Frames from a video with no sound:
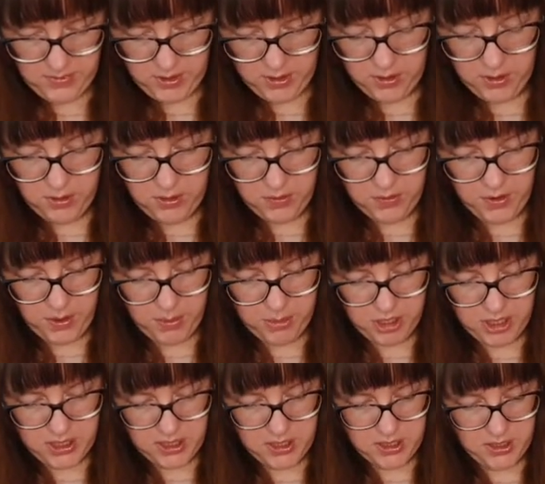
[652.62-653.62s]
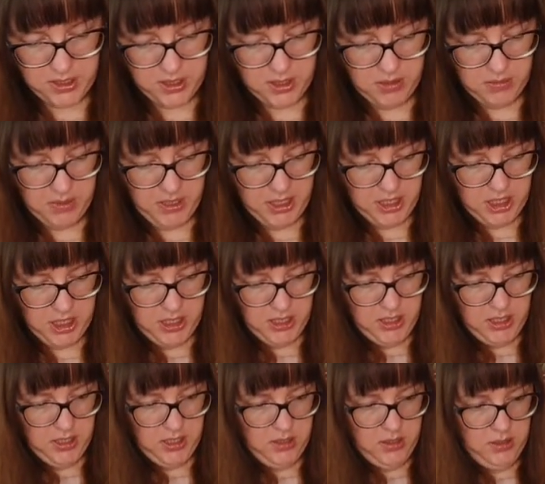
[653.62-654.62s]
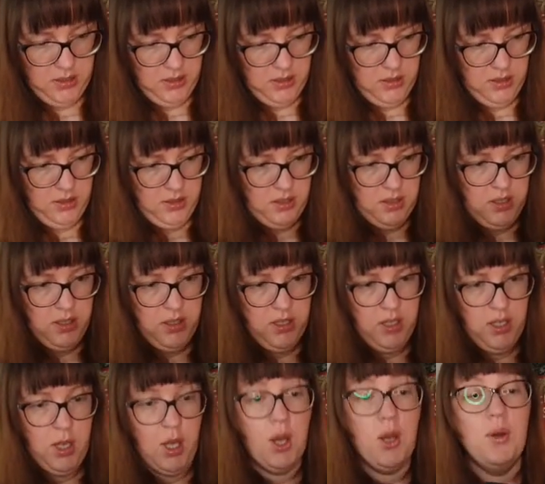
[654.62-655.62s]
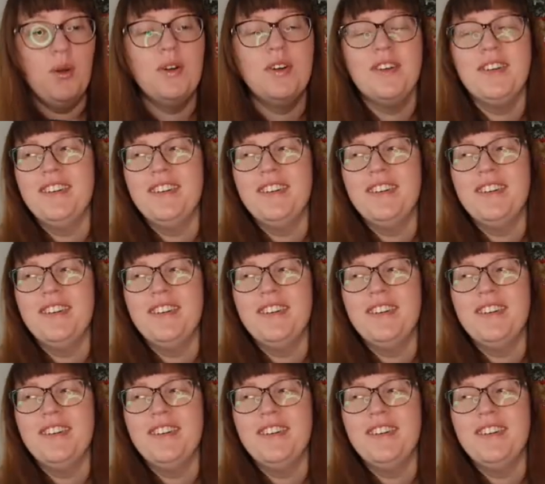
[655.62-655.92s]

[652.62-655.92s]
Oh, the fabric's not too bad, you know. Oh.